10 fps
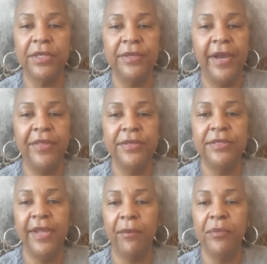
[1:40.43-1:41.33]
or nothing
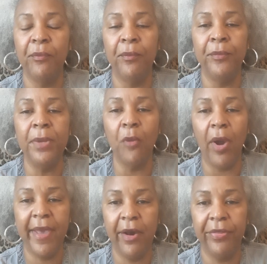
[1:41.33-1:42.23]
that would be
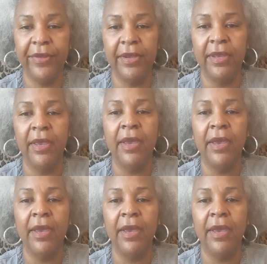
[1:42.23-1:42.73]
more healthy